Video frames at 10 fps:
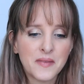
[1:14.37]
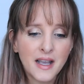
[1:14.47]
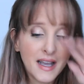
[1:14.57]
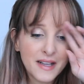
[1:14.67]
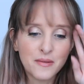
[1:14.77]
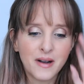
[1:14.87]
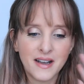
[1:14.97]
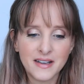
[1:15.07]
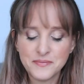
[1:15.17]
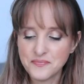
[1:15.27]

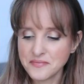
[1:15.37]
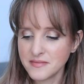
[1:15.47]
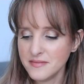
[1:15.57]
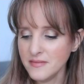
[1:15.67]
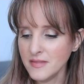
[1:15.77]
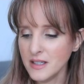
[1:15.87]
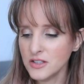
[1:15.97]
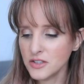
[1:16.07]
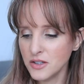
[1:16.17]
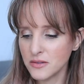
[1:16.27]
Anyway,
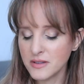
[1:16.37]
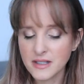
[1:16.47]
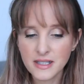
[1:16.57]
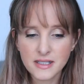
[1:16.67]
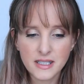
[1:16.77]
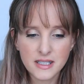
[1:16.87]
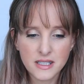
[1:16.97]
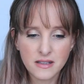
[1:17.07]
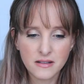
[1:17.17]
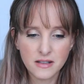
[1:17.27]
so let's get
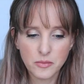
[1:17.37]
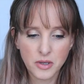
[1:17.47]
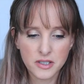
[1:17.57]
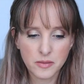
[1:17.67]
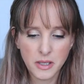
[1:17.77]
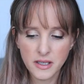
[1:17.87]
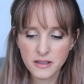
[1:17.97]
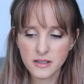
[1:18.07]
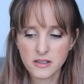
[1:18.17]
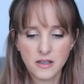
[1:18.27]
into the lip project
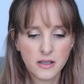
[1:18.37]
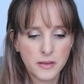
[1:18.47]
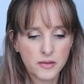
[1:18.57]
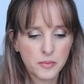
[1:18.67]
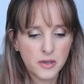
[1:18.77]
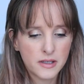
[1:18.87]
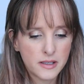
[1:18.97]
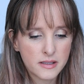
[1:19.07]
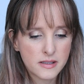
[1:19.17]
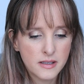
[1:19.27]
pan. Let's talk about the
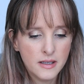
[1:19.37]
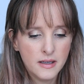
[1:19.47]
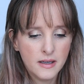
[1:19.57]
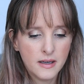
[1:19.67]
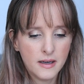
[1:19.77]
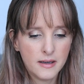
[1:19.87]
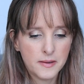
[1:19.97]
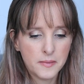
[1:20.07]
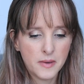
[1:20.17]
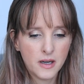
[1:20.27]
products.
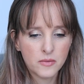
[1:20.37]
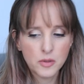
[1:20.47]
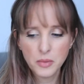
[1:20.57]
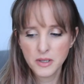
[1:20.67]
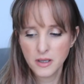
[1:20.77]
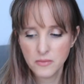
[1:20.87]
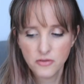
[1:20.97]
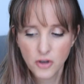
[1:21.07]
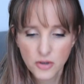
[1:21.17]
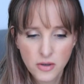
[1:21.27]
I will put up
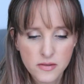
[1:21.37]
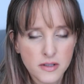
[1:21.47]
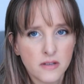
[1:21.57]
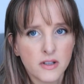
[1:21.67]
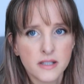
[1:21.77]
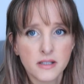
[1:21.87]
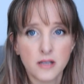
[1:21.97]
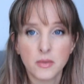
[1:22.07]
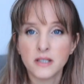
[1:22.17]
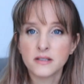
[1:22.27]
photos of like
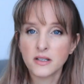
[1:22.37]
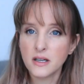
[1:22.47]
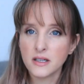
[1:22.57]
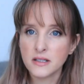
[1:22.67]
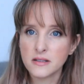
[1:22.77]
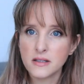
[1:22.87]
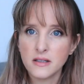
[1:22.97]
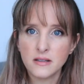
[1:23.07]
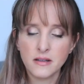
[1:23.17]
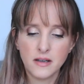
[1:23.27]
side-by-sides
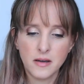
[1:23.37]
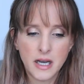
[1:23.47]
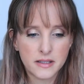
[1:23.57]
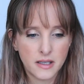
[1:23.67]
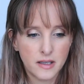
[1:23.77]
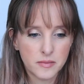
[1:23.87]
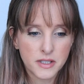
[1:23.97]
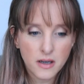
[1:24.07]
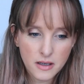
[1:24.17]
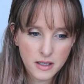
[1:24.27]
as I am
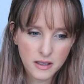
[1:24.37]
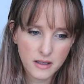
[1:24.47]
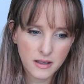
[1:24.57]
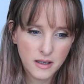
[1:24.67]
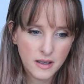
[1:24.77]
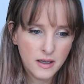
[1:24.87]
talking.